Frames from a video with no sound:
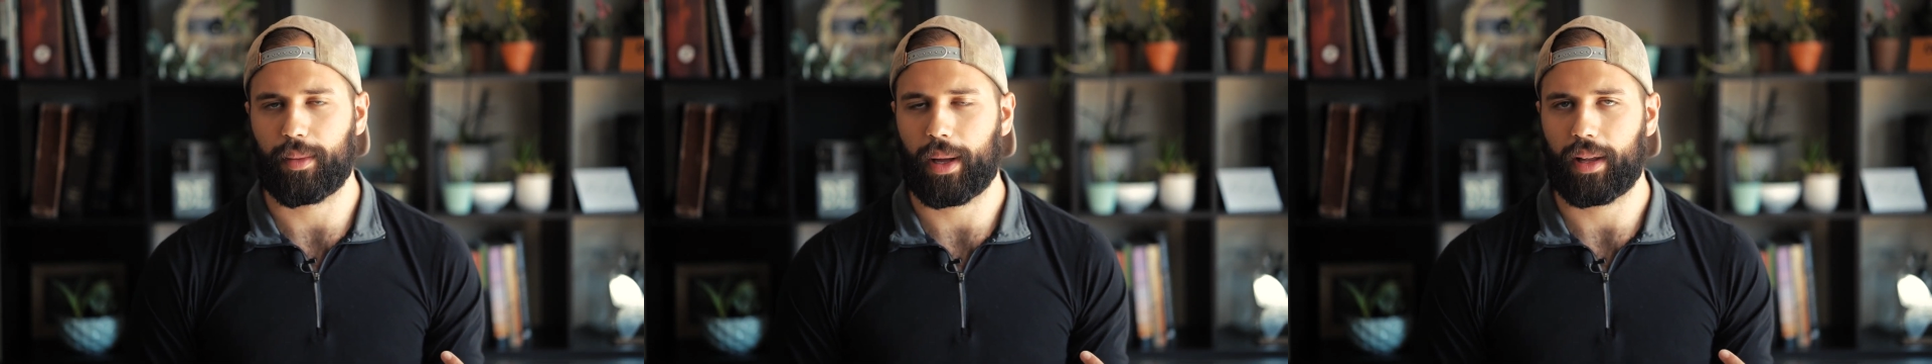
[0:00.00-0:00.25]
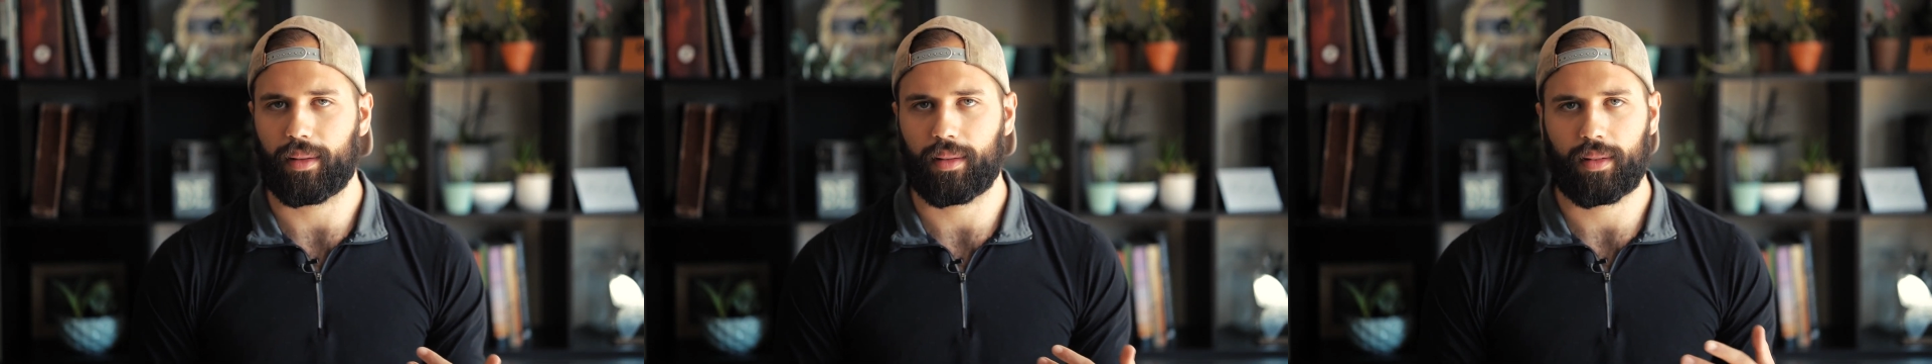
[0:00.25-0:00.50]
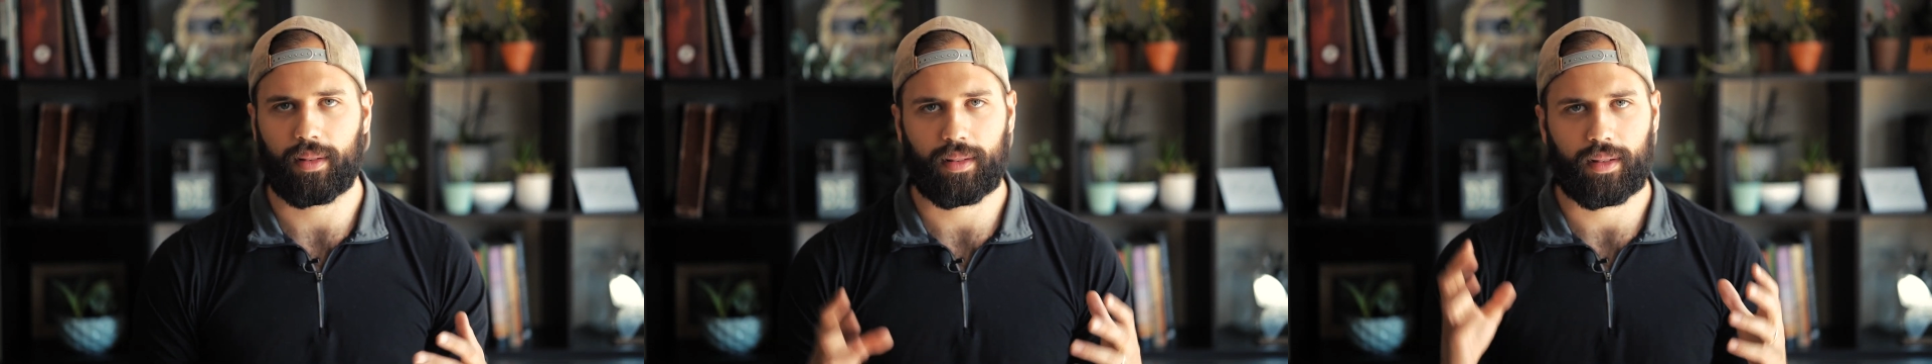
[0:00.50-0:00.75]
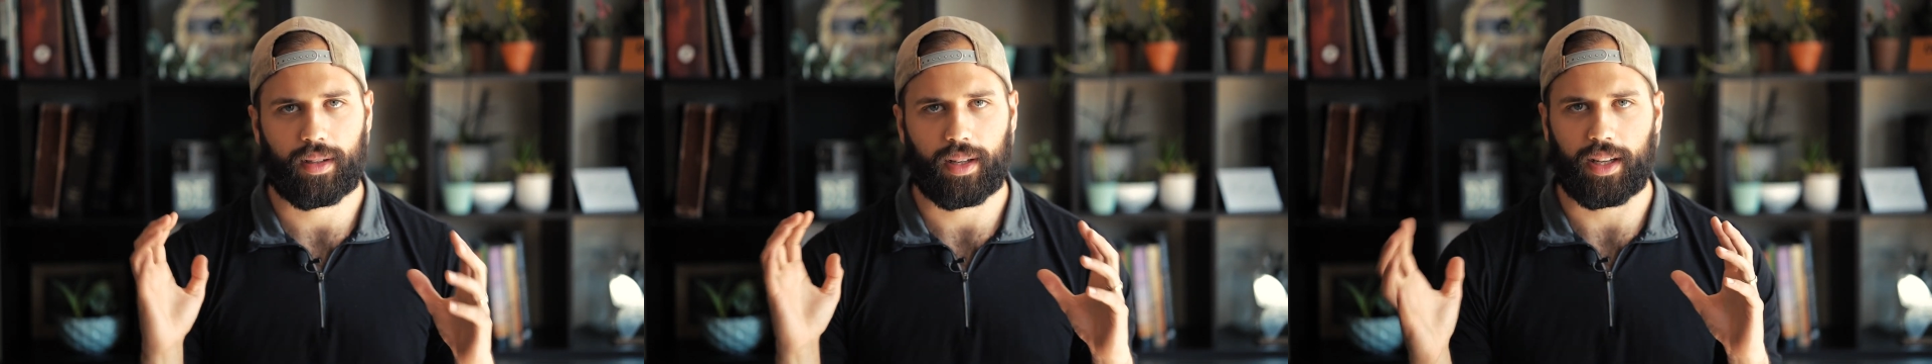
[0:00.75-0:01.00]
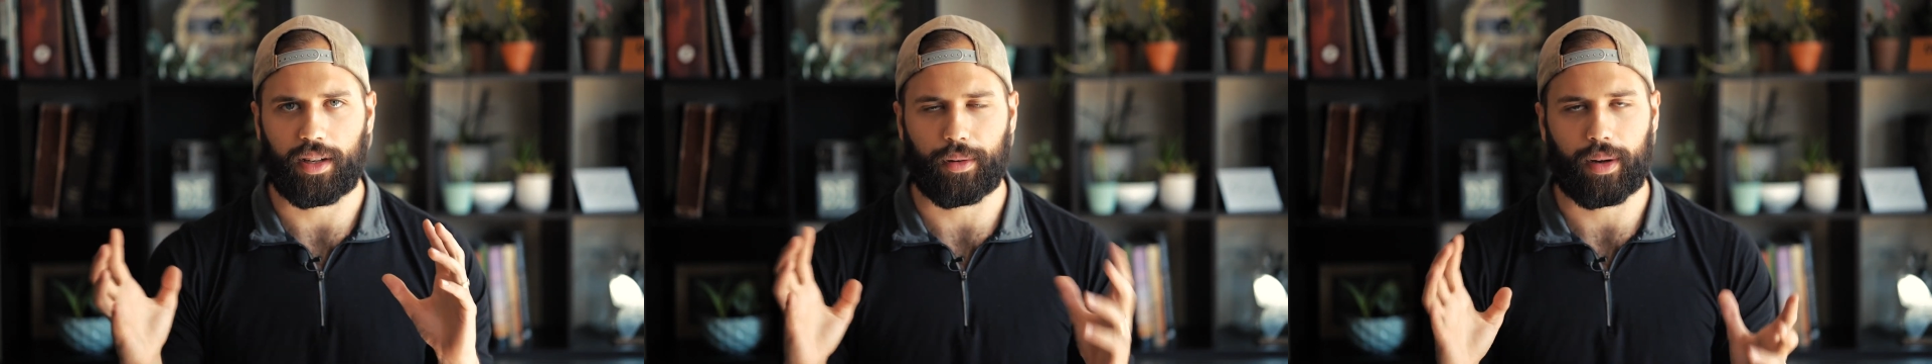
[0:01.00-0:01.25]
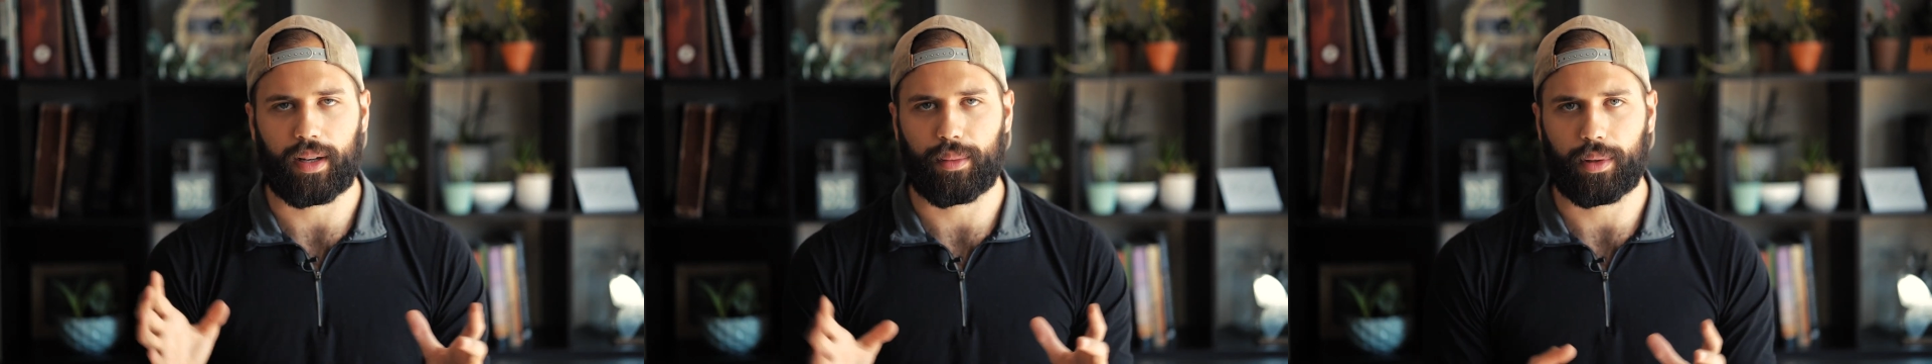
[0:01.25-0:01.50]
about
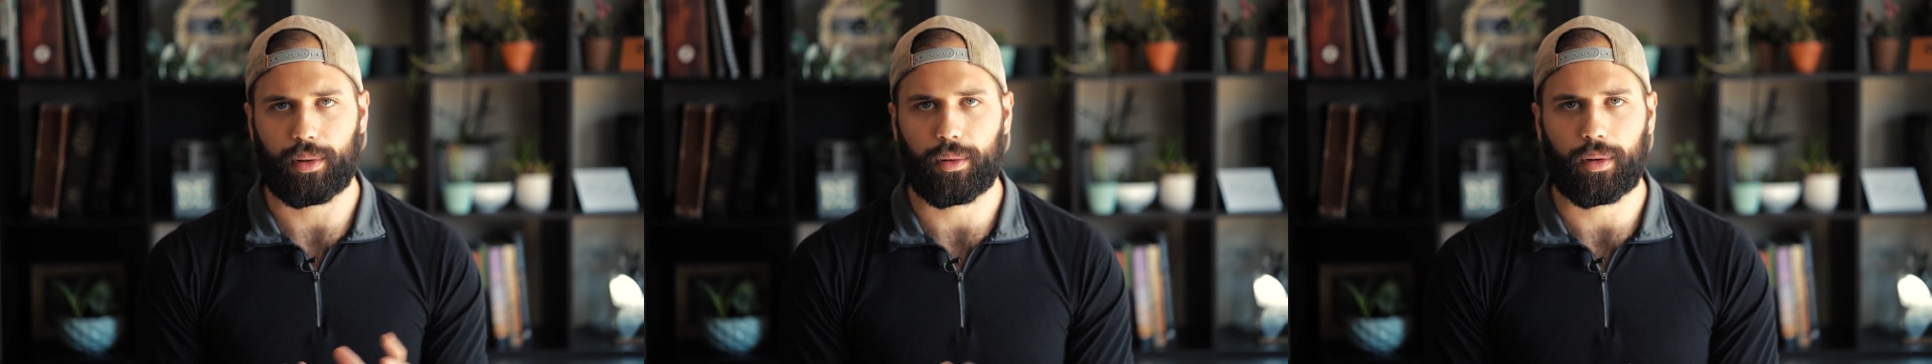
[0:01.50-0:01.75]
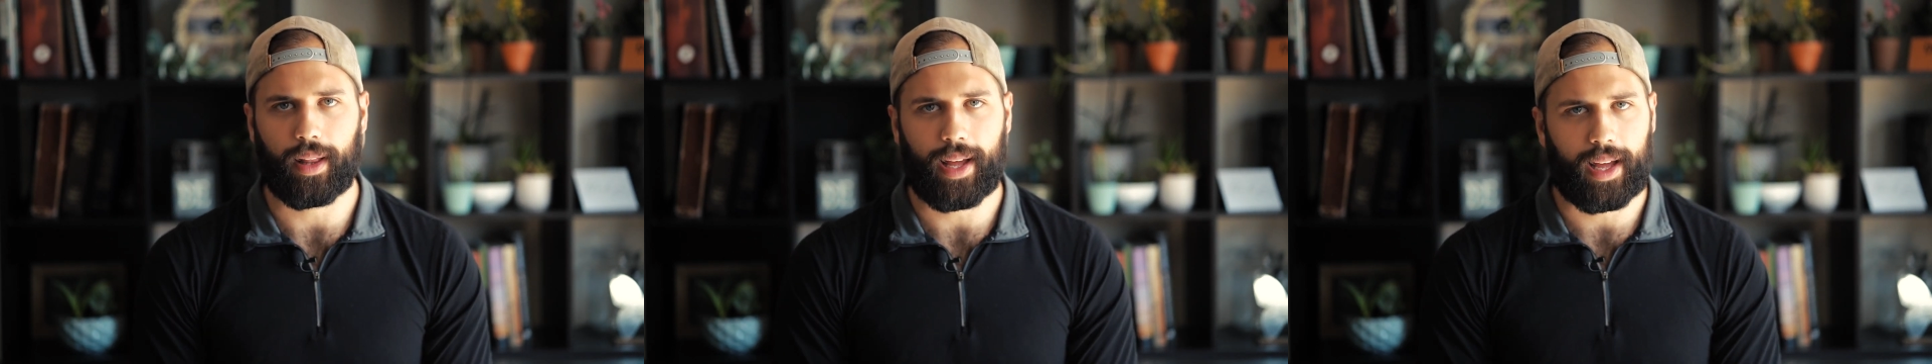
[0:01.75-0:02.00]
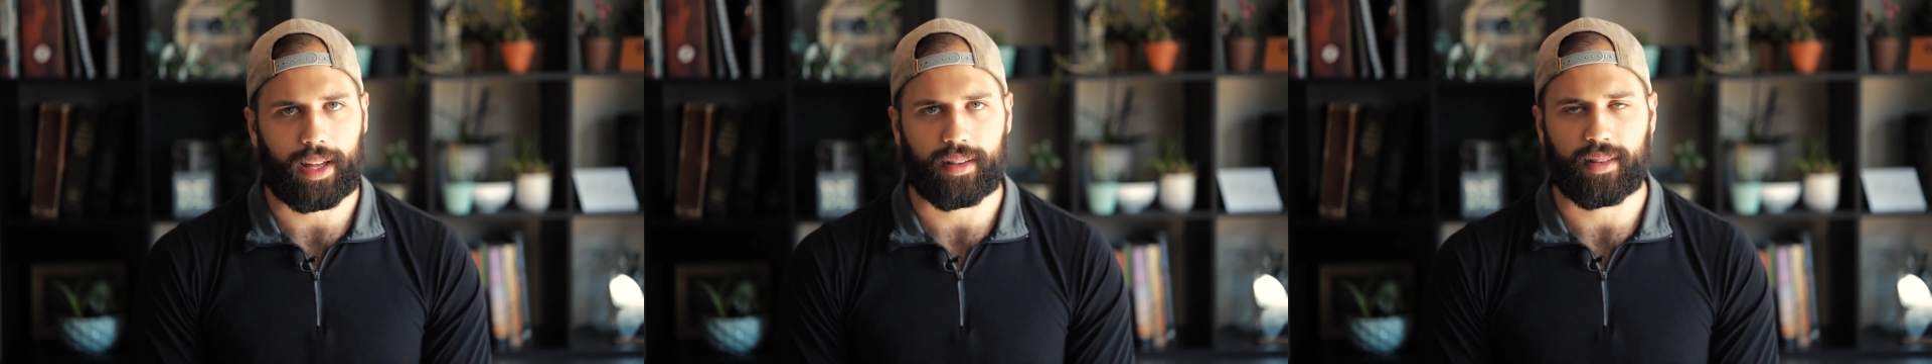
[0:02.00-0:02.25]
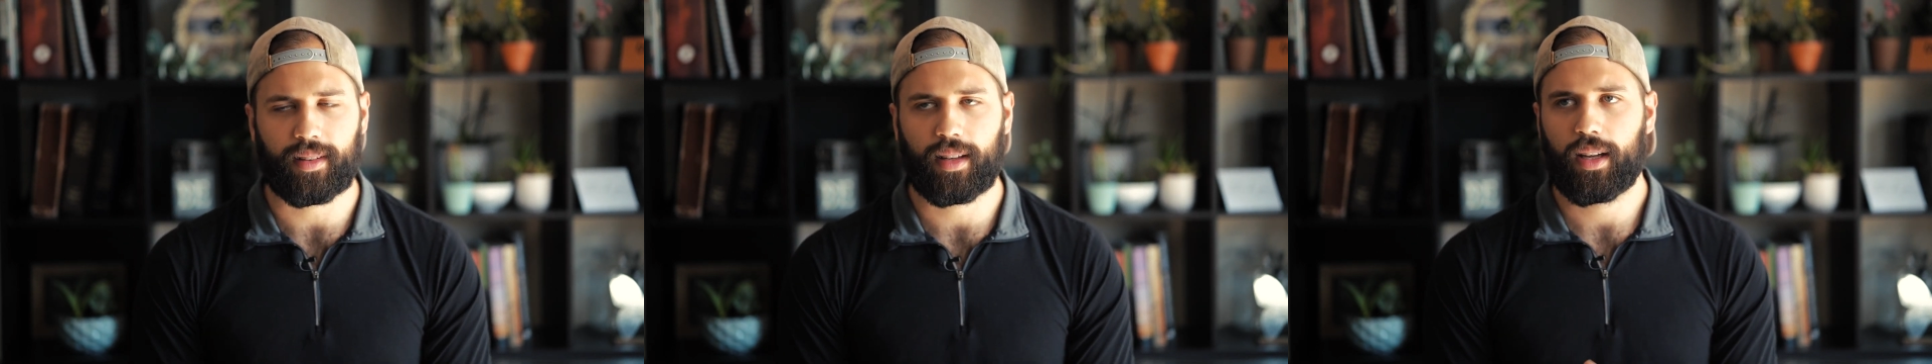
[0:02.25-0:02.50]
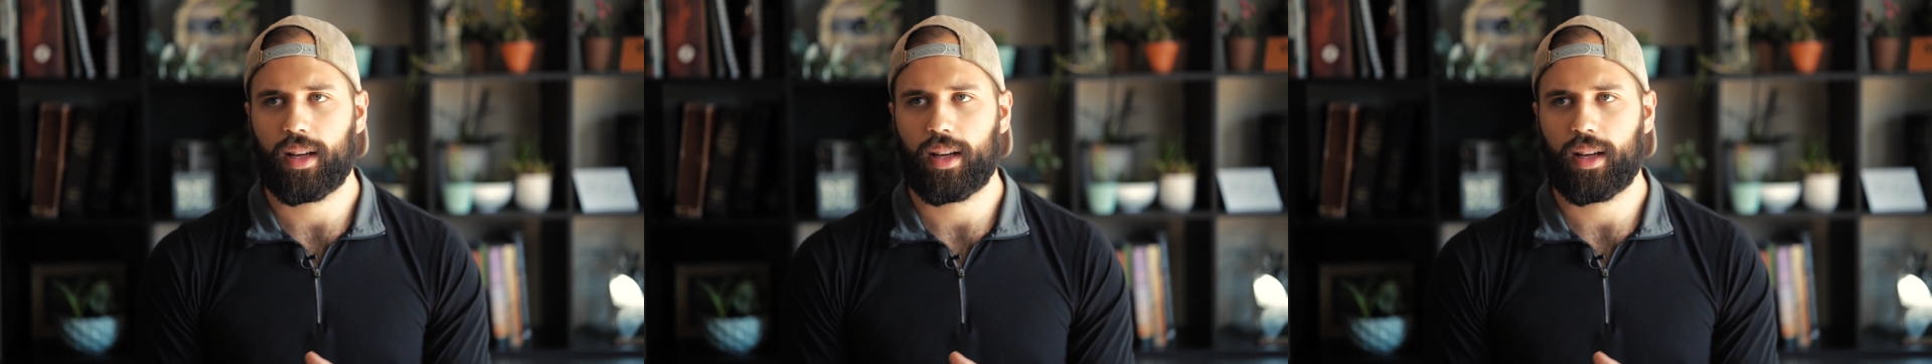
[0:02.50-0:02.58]
integrating with Google Ads,